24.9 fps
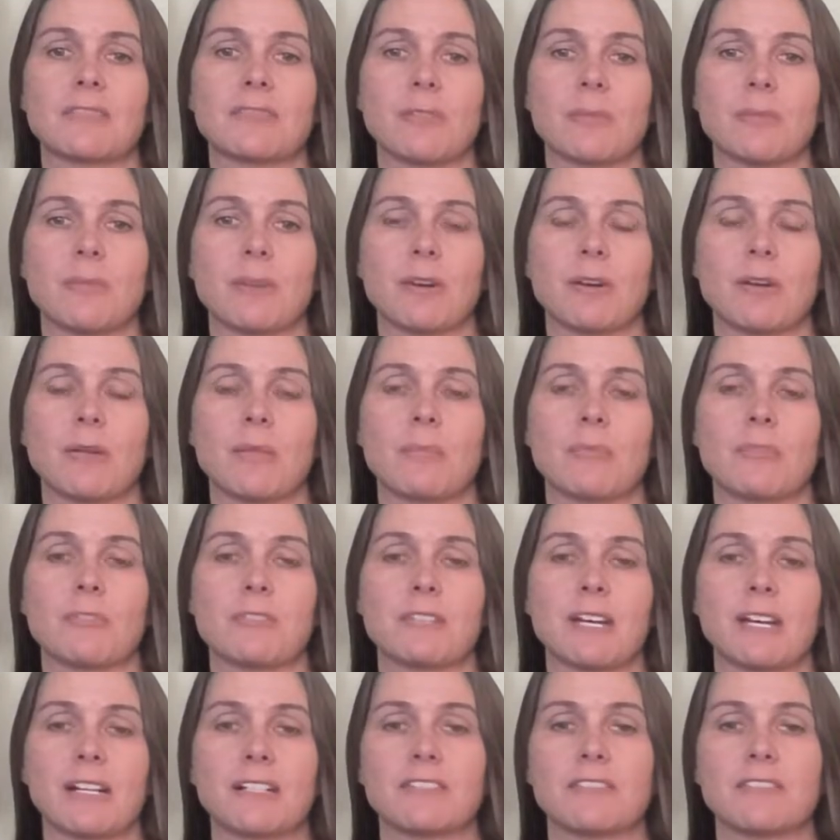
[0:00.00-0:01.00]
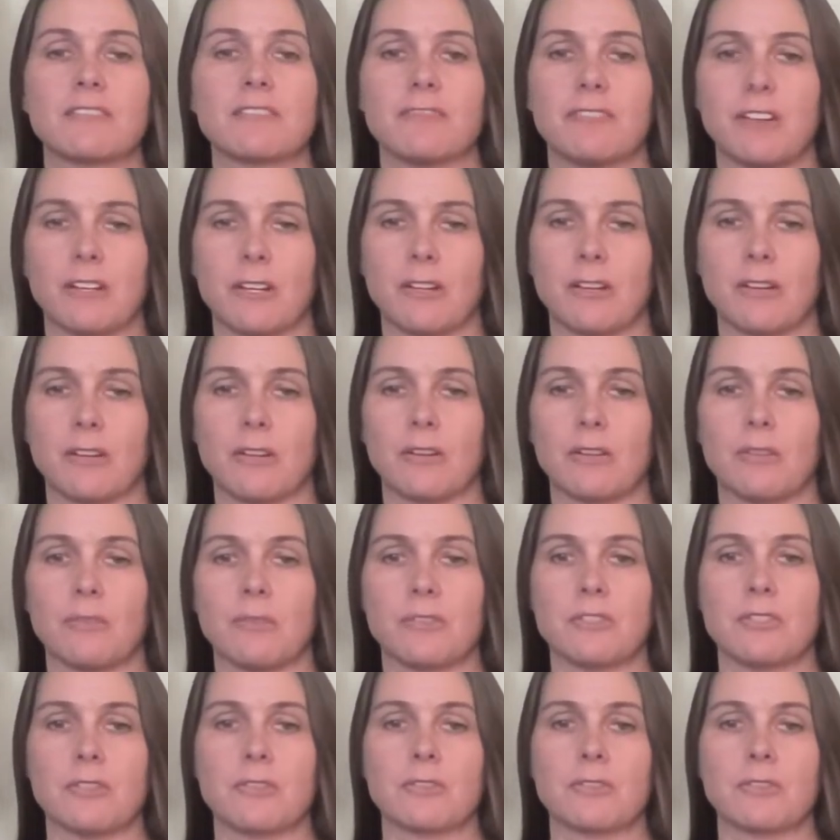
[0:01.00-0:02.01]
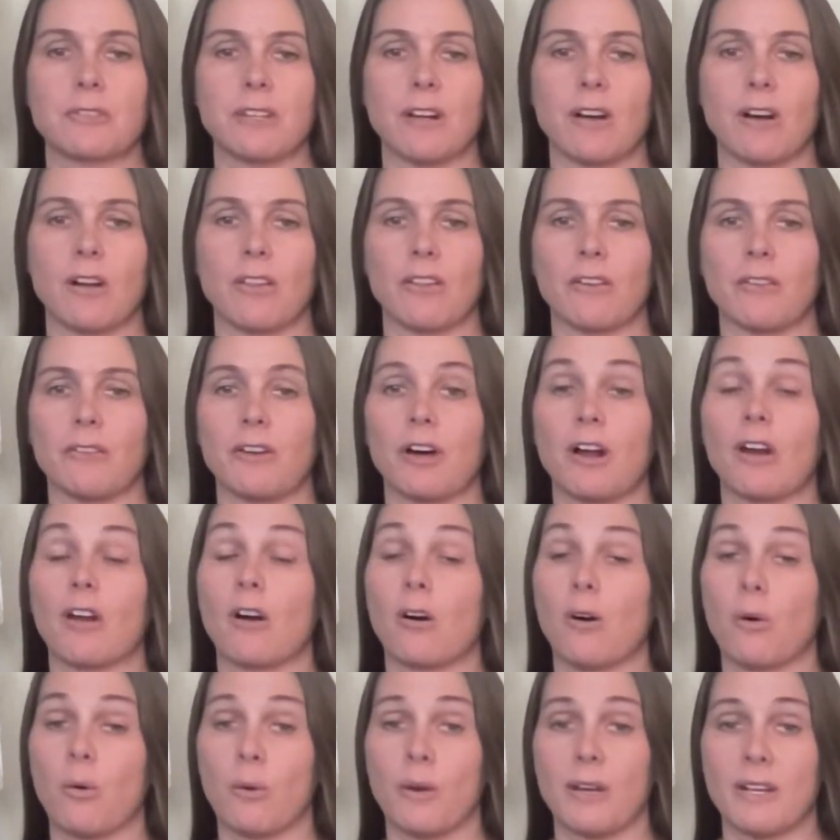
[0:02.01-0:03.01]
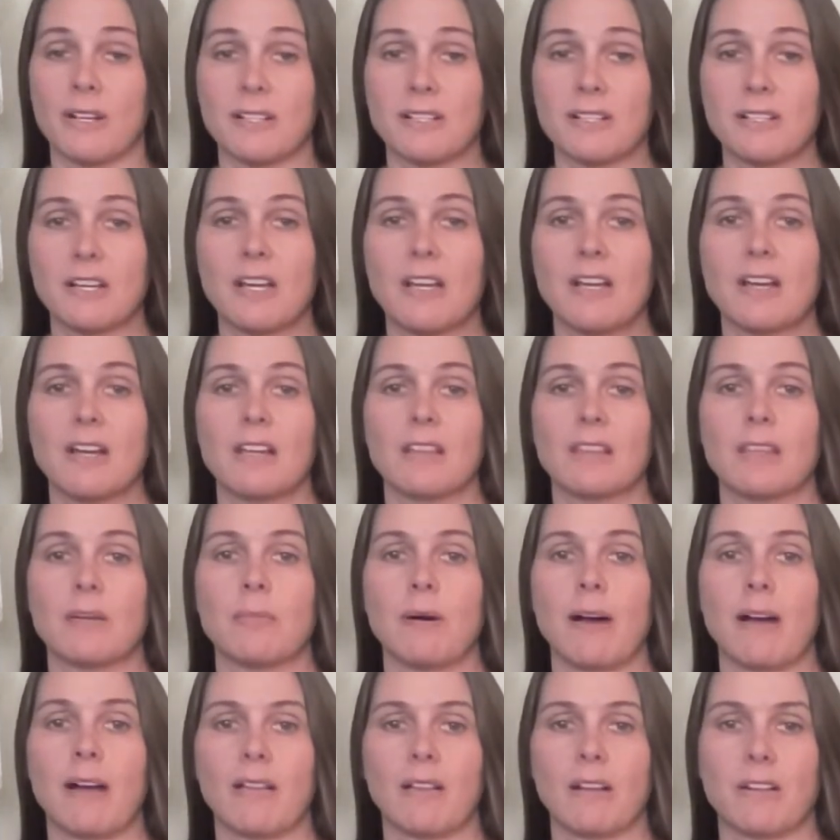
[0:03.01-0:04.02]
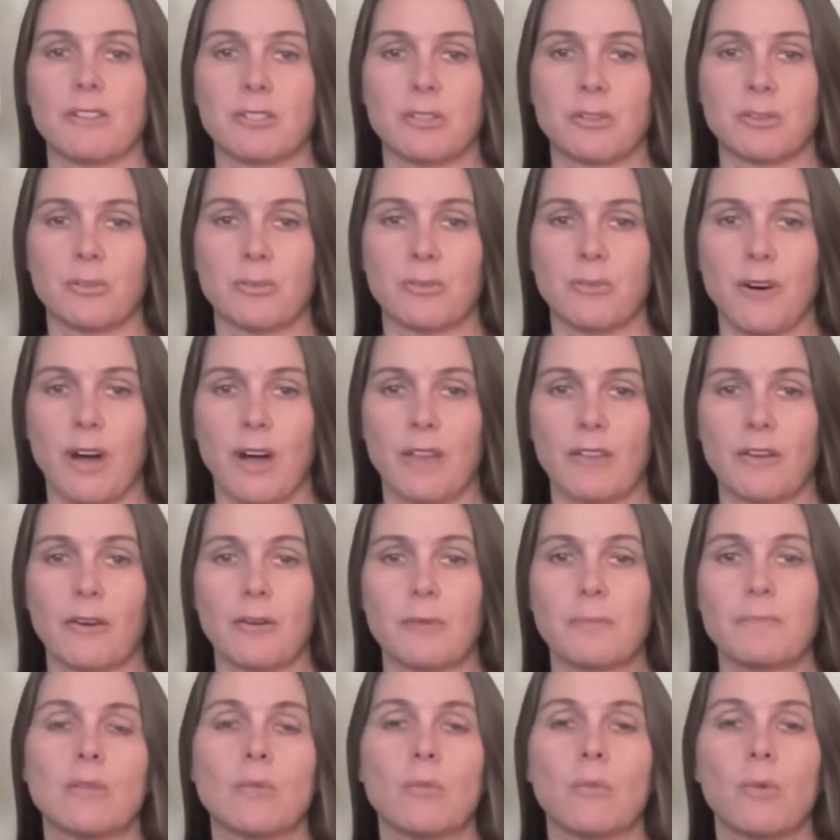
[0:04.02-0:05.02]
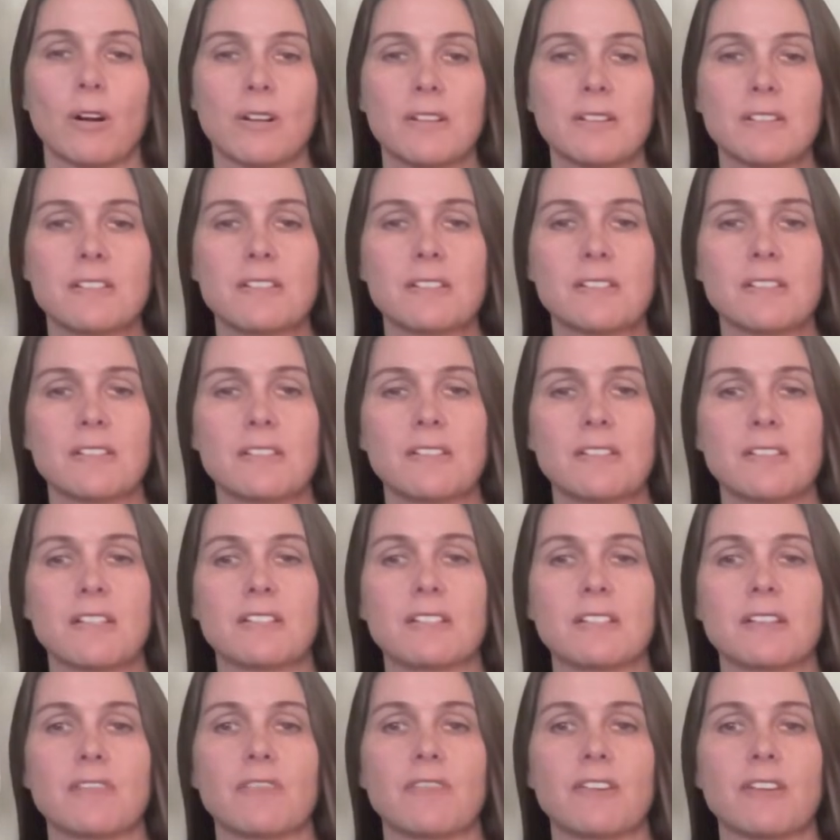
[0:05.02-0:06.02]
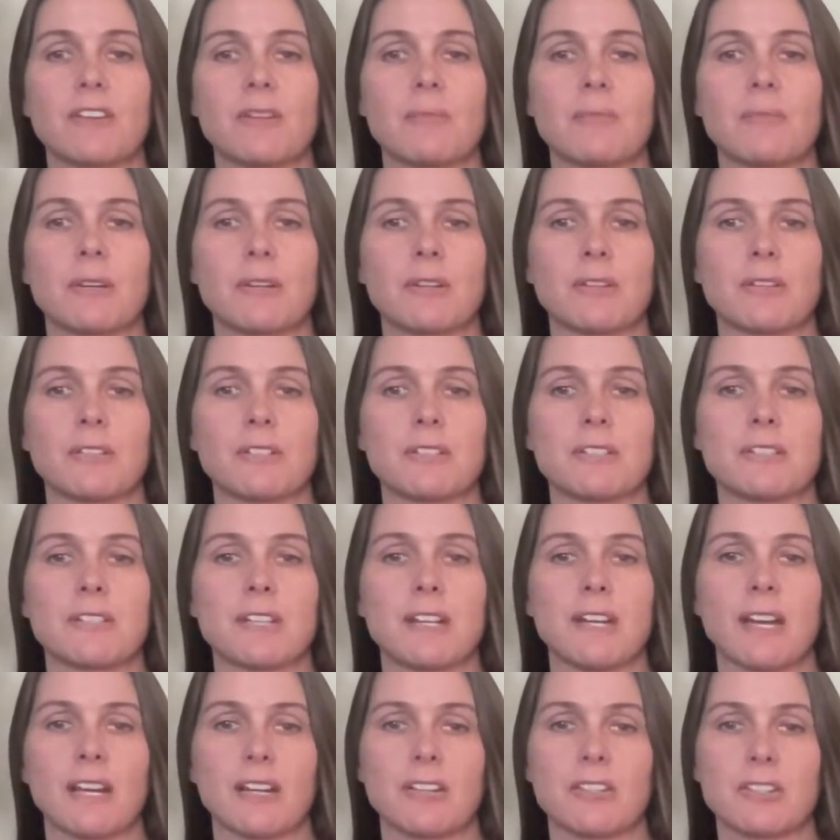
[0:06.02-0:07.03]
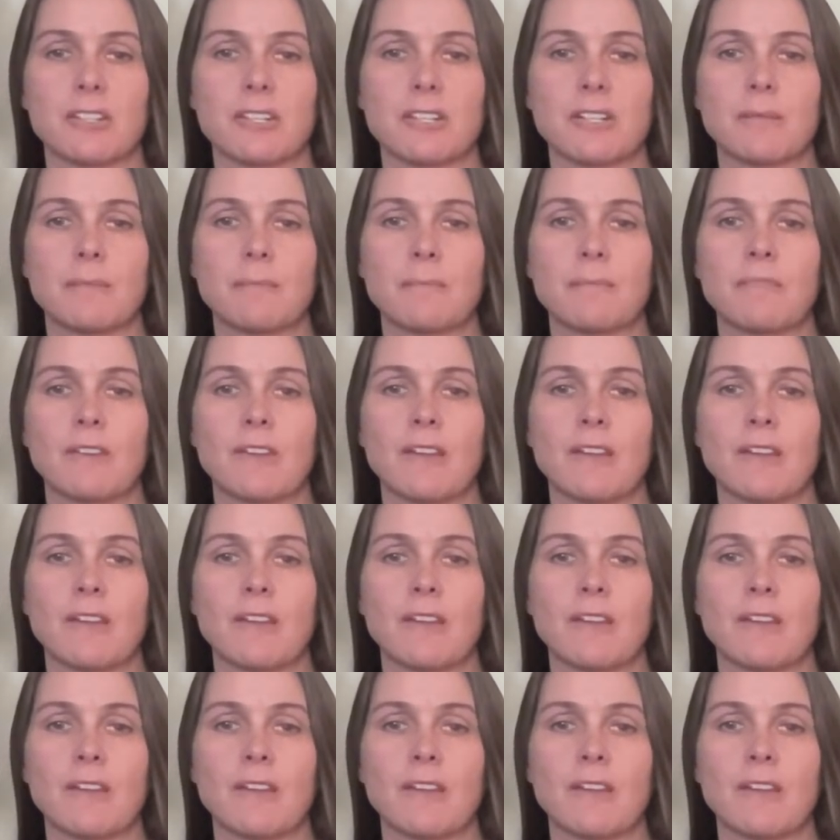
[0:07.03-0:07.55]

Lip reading: from their protective figure, who is usually, although not always, the biological father. Ones sense a fundamental disconnection.